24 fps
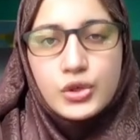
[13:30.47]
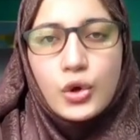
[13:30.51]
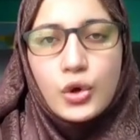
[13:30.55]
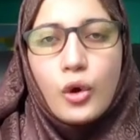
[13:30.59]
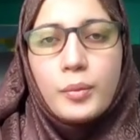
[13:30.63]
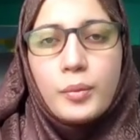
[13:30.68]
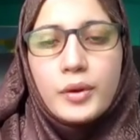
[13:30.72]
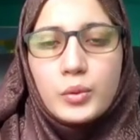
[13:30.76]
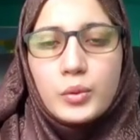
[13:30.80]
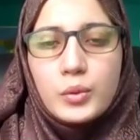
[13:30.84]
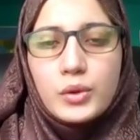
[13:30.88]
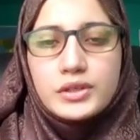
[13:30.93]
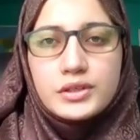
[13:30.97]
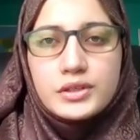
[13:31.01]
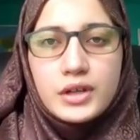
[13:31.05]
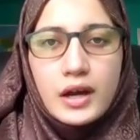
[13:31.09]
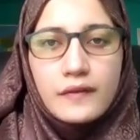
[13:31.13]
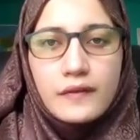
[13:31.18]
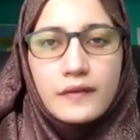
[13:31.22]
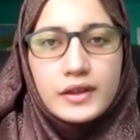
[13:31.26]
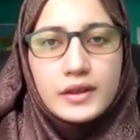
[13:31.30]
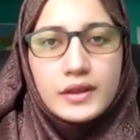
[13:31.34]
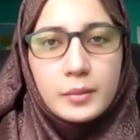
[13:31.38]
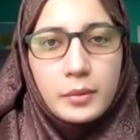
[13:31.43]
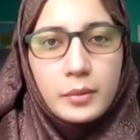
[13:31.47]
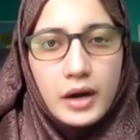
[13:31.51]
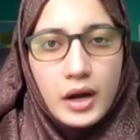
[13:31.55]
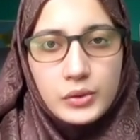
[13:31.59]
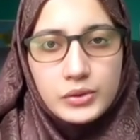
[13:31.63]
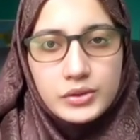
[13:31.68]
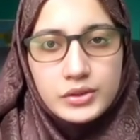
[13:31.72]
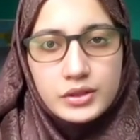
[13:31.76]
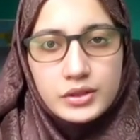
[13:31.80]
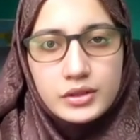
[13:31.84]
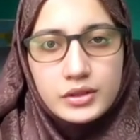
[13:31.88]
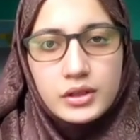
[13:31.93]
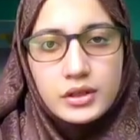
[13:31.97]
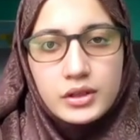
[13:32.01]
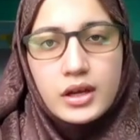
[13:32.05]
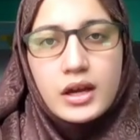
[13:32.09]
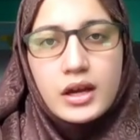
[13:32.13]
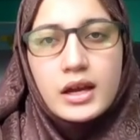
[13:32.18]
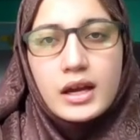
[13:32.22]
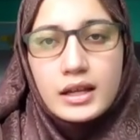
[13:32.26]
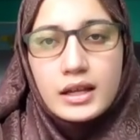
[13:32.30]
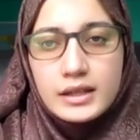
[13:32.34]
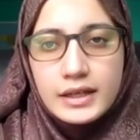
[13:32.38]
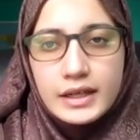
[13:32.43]
You open OneDrive in the browser,
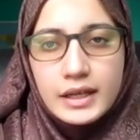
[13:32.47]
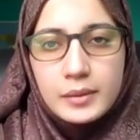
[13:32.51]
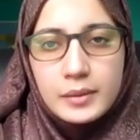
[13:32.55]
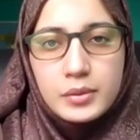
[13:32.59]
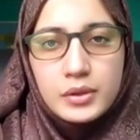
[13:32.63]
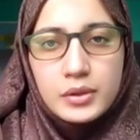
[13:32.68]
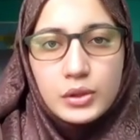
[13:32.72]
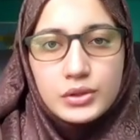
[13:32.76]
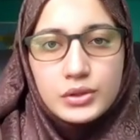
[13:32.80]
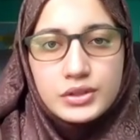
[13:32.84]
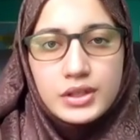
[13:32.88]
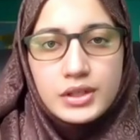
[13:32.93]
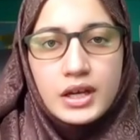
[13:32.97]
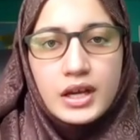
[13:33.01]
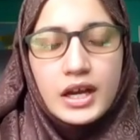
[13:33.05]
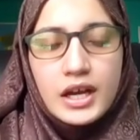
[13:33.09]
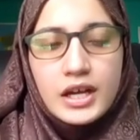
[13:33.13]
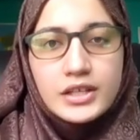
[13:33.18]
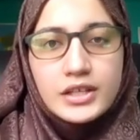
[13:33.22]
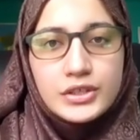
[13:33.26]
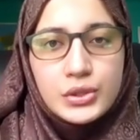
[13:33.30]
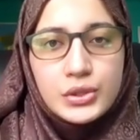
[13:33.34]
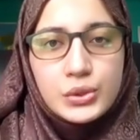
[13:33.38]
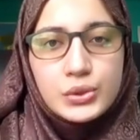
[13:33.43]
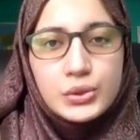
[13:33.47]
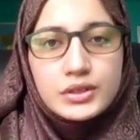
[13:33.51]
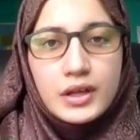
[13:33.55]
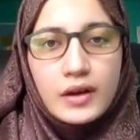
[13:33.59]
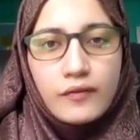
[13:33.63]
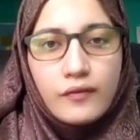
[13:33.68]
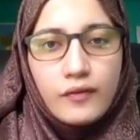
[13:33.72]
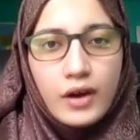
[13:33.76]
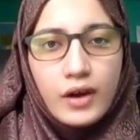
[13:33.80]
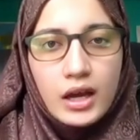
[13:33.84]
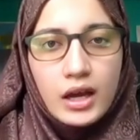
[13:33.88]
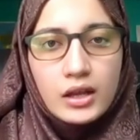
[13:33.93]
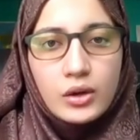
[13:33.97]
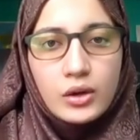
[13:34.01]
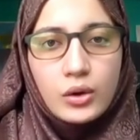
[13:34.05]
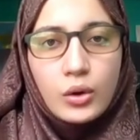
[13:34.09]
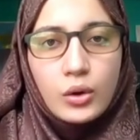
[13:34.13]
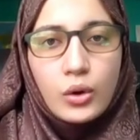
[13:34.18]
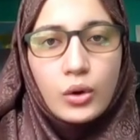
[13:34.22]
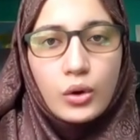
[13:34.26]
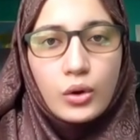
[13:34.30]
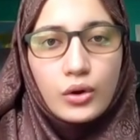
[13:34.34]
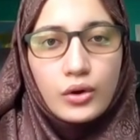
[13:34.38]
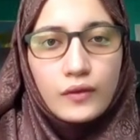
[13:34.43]
click upload, and choose a file
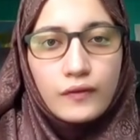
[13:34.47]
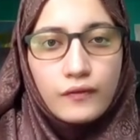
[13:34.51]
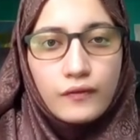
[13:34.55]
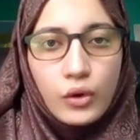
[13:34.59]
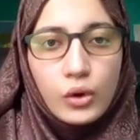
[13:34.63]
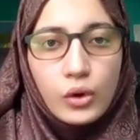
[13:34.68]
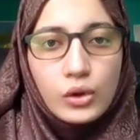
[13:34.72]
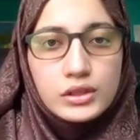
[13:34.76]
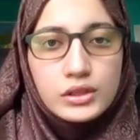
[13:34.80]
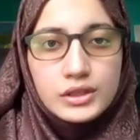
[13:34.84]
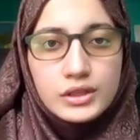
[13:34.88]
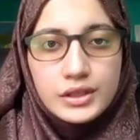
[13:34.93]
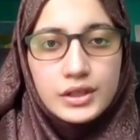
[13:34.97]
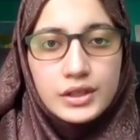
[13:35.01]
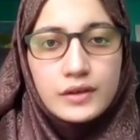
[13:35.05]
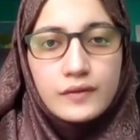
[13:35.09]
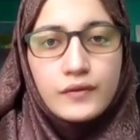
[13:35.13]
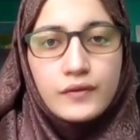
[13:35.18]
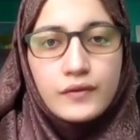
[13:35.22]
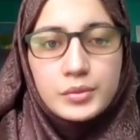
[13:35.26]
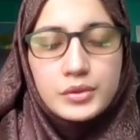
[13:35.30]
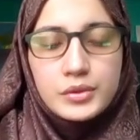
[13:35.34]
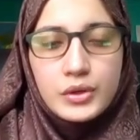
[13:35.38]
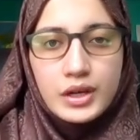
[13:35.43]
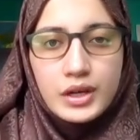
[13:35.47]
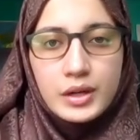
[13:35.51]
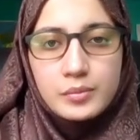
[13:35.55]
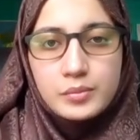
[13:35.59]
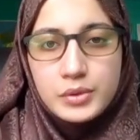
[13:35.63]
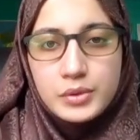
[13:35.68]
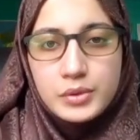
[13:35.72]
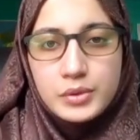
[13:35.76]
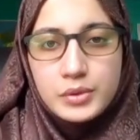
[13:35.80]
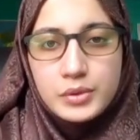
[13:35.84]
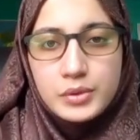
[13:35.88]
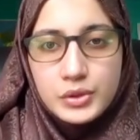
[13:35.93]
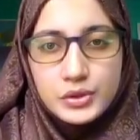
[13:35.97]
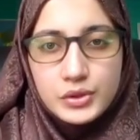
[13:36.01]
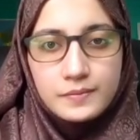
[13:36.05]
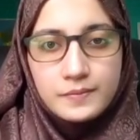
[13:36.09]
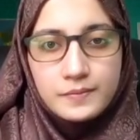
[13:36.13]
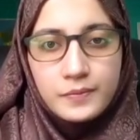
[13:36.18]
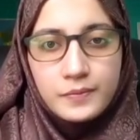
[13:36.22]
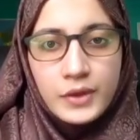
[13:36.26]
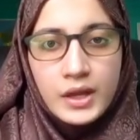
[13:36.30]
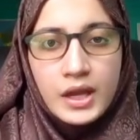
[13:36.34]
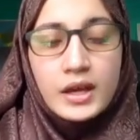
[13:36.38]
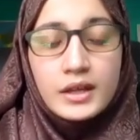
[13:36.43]
or folder from your computer.
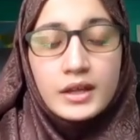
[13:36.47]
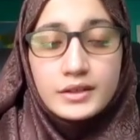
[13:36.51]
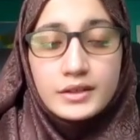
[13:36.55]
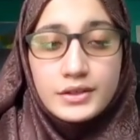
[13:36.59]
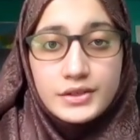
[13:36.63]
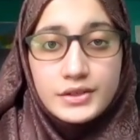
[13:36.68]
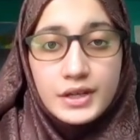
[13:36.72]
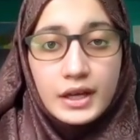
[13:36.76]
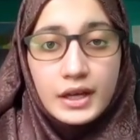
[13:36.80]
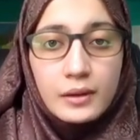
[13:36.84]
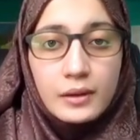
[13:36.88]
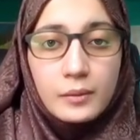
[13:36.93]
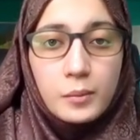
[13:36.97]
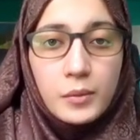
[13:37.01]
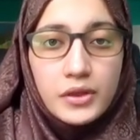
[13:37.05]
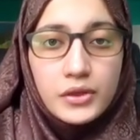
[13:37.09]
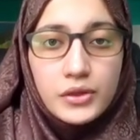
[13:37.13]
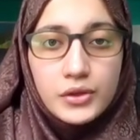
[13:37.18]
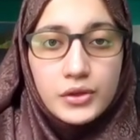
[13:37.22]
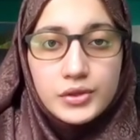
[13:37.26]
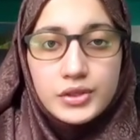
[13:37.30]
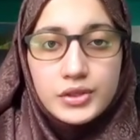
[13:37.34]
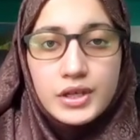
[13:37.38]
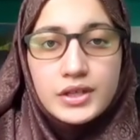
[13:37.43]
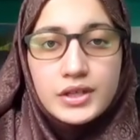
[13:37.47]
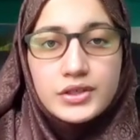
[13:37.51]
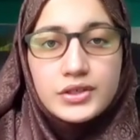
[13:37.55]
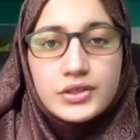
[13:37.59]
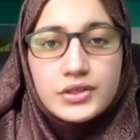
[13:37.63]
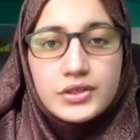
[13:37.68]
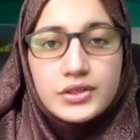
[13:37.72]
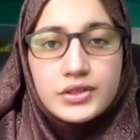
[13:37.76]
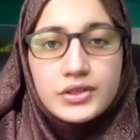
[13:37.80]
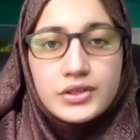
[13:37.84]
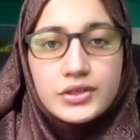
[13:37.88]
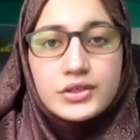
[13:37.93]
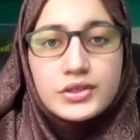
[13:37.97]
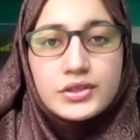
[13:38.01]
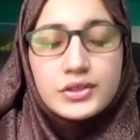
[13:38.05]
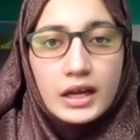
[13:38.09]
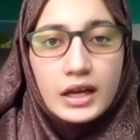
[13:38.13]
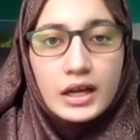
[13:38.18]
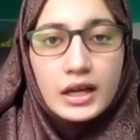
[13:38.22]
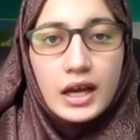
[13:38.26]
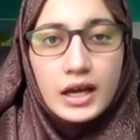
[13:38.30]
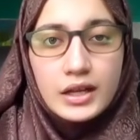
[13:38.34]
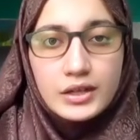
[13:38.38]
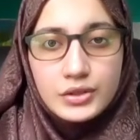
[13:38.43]
The second method is
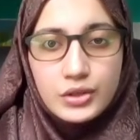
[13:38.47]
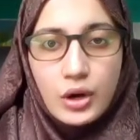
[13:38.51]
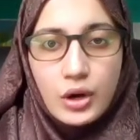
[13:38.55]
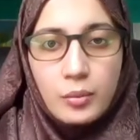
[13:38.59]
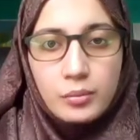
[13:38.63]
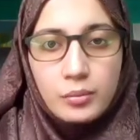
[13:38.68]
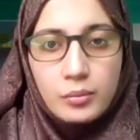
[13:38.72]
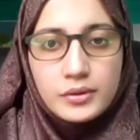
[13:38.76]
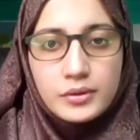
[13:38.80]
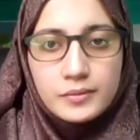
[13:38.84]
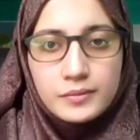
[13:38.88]
drag and drop.